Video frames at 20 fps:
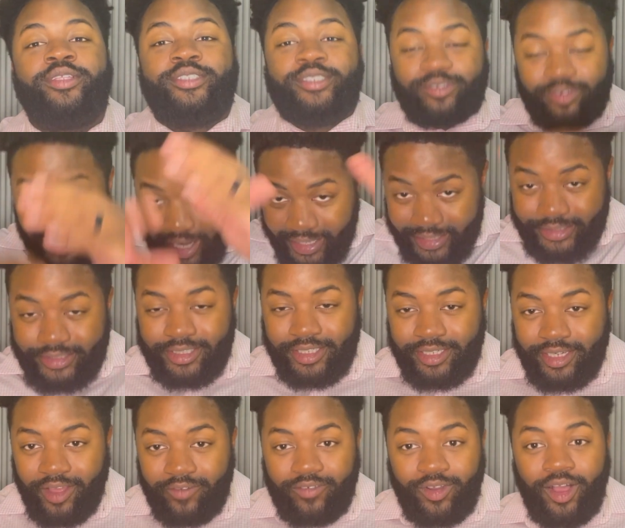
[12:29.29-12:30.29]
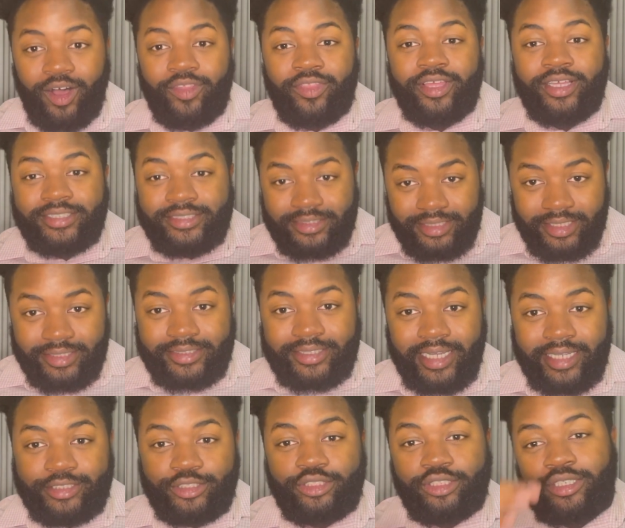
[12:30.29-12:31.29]
direction of all this
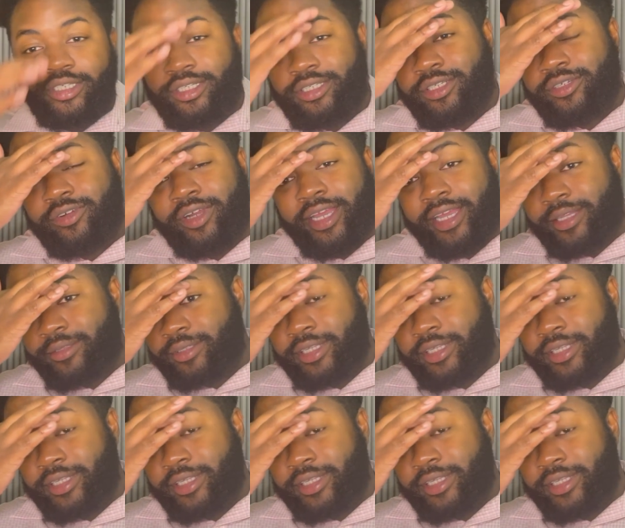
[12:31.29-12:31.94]
intentional, right?